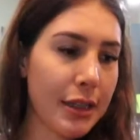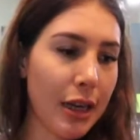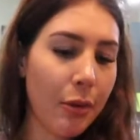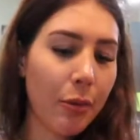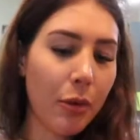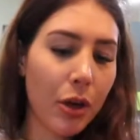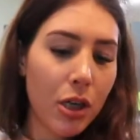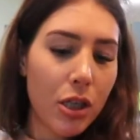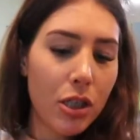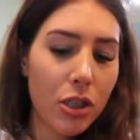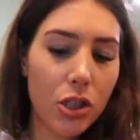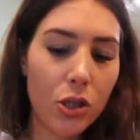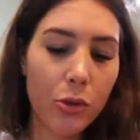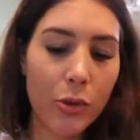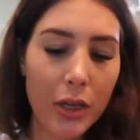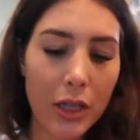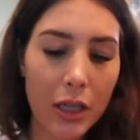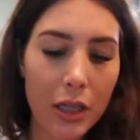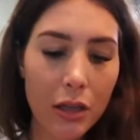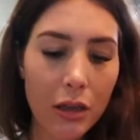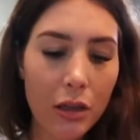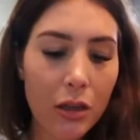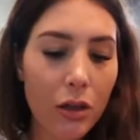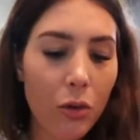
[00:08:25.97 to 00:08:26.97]
I'm gonna do it
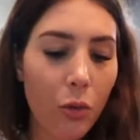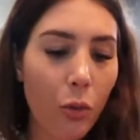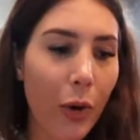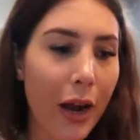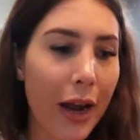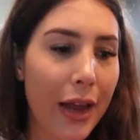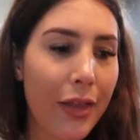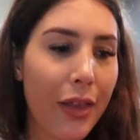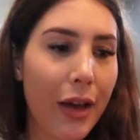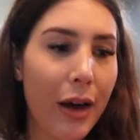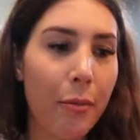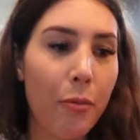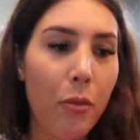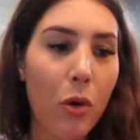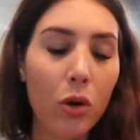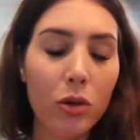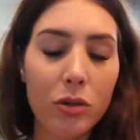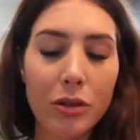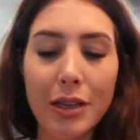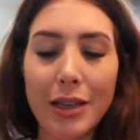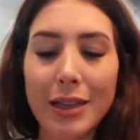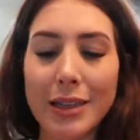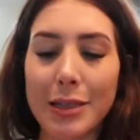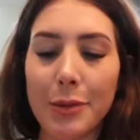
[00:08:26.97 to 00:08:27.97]
the way that
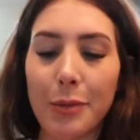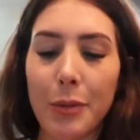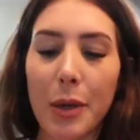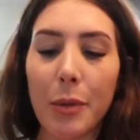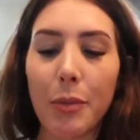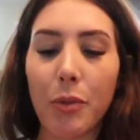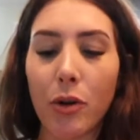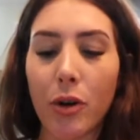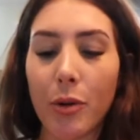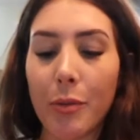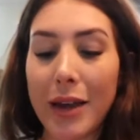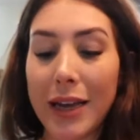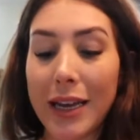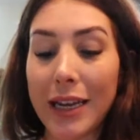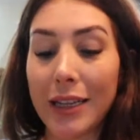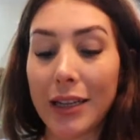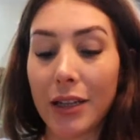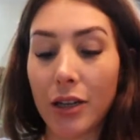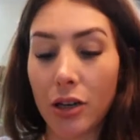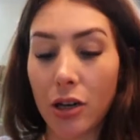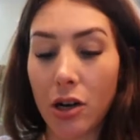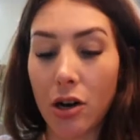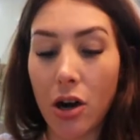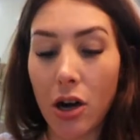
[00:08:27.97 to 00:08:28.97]
most of these people are making
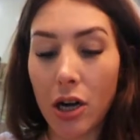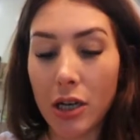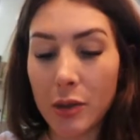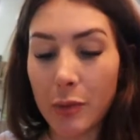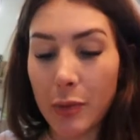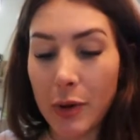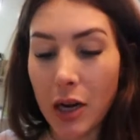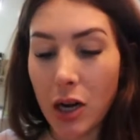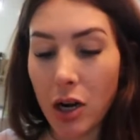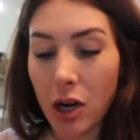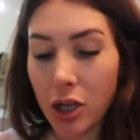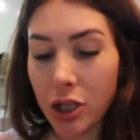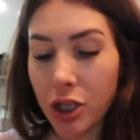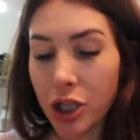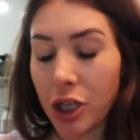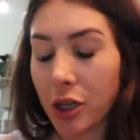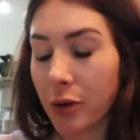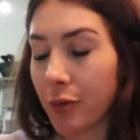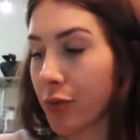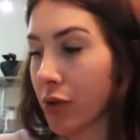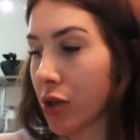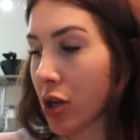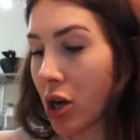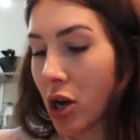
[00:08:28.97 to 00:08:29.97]
their cosplay
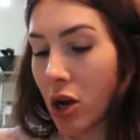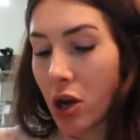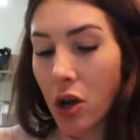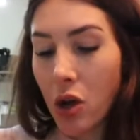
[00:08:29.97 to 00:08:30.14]
costumes,